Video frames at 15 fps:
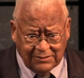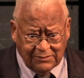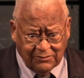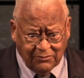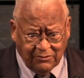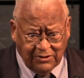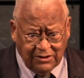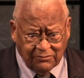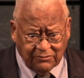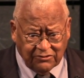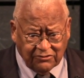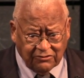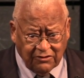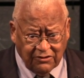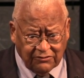the way in which
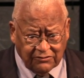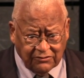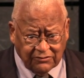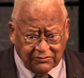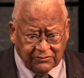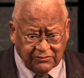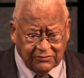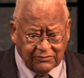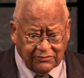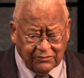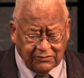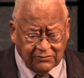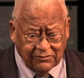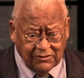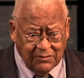Jesus
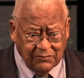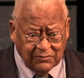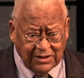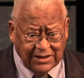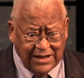seemed to